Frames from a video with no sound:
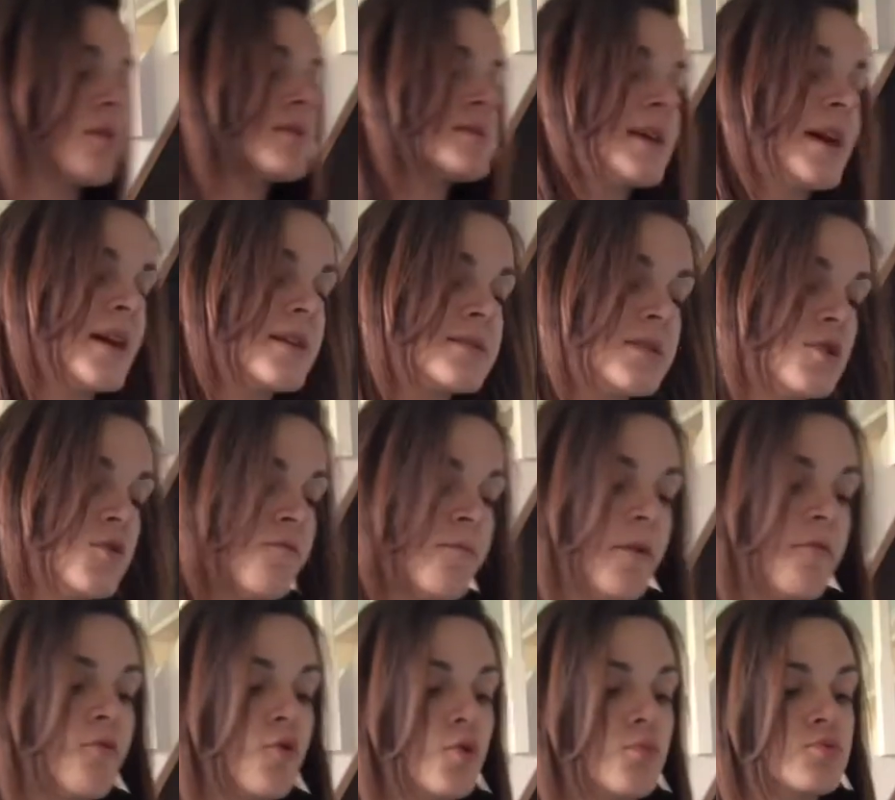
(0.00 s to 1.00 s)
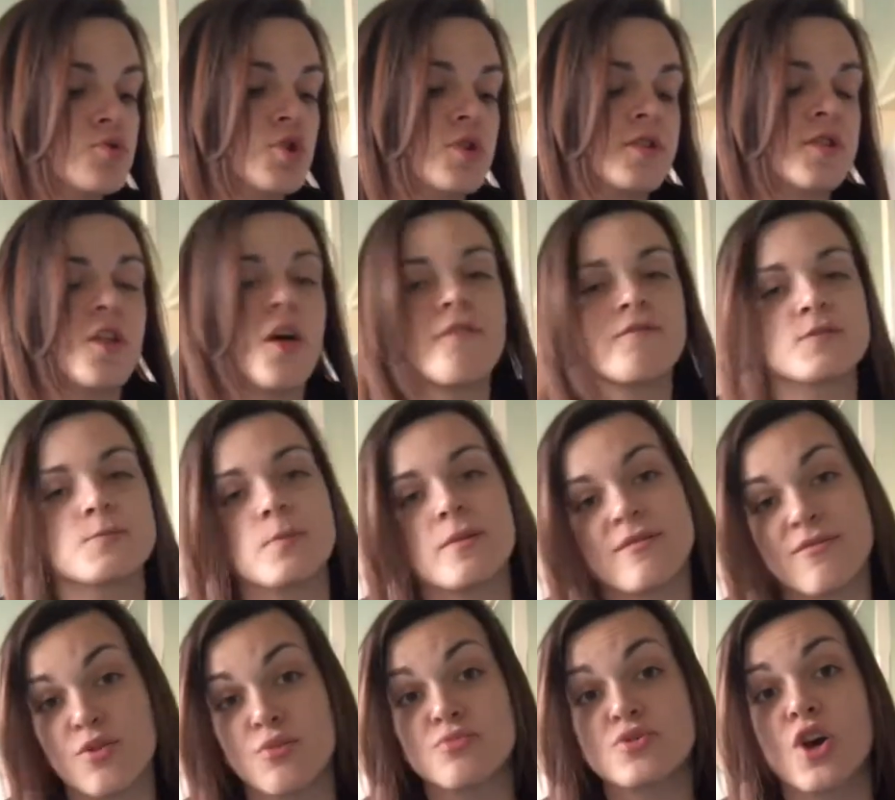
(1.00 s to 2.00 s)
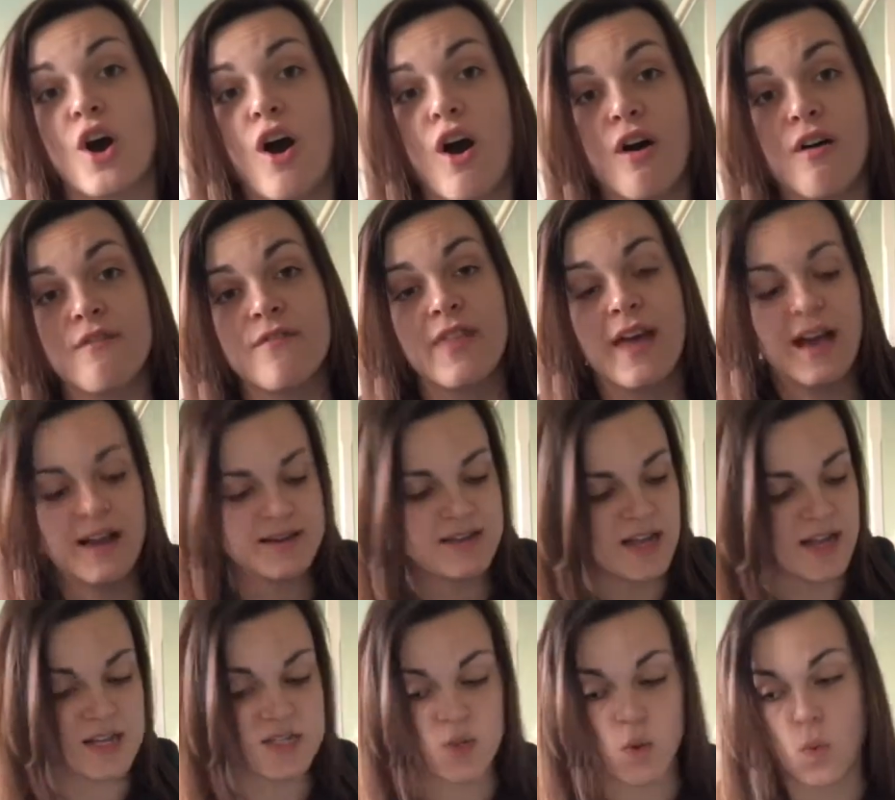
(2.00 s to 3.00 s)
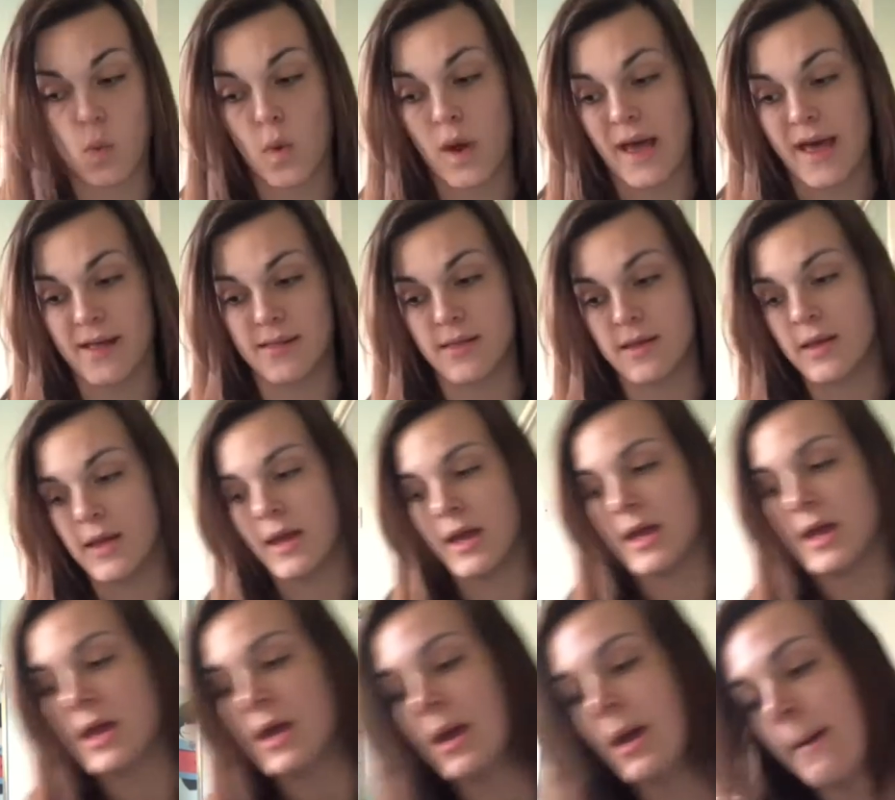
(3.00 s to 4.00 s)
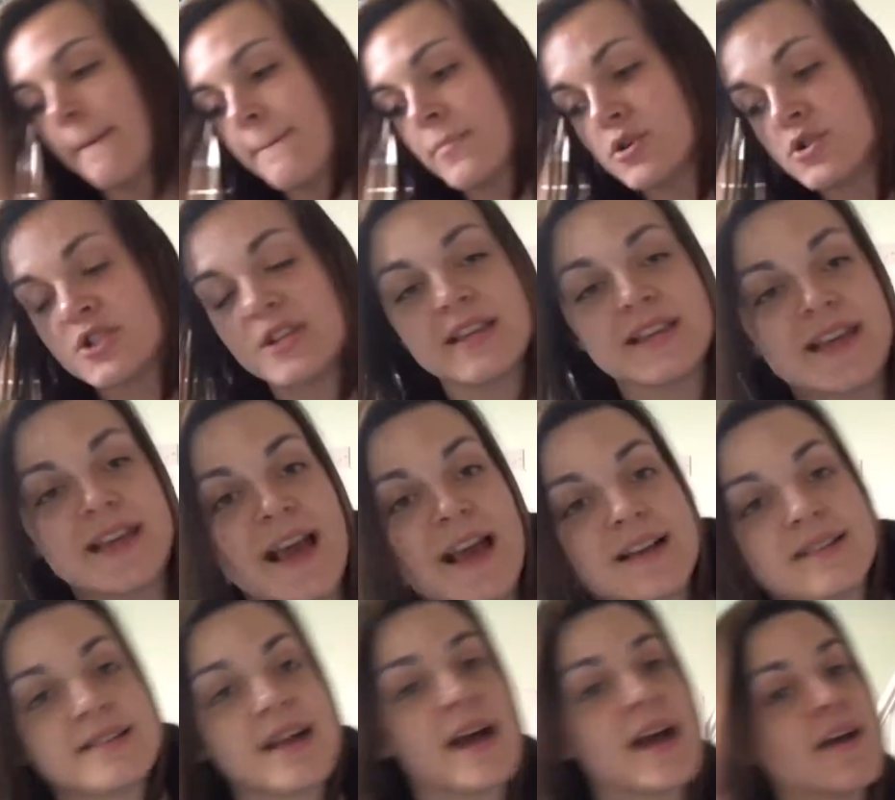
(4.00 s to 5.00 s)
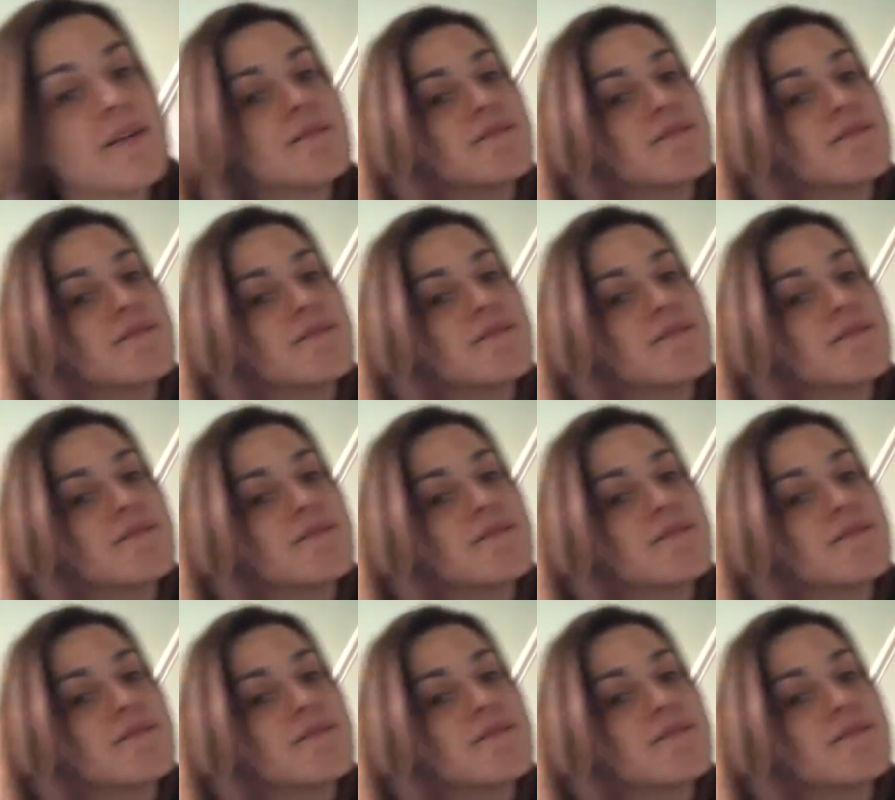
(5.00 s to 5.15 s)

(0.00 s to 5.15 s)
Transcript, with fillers: excited because I love my room. So there'll obviously be a room tour of that as well. But yes, I'm